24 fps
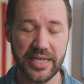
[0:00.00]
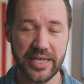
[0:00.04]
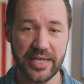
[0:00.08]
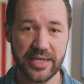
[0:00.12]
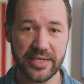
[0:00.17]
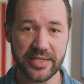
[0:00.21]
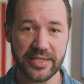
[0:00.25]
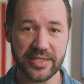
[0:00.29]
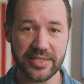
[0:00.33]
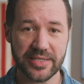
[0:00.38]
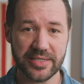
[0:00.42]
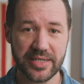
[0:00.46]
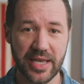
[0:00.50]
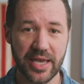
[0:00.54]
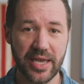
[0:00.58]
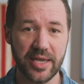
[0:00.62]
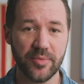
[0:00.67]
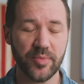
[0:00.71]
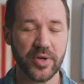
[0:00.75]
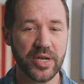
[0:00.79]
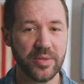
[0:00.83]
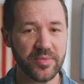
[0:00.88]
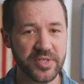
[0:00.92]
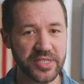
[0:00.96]
and
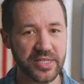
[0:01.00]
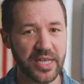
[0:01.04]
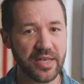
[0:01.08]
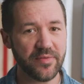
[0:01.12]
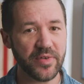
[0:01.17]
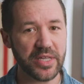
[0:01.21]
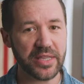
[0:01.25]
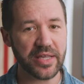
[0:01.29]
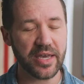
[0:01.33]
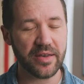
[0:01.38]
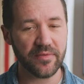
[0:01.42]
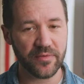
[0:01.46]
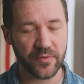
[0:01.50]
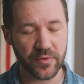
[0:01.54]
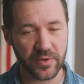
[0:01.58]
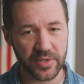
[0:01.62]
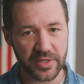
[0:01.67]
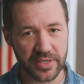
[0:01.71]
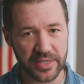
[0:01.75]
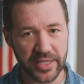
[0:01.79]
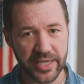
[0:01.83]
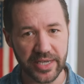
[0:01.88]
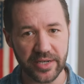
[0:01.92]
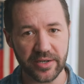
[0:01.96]
design, but I'm saving that for
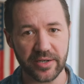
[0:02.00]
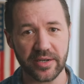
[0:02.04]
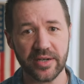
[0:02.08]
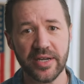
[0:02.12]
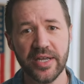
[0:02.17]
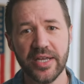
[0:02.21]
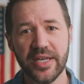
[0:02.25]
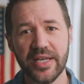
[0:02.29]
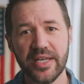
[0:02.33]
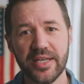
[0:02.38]
later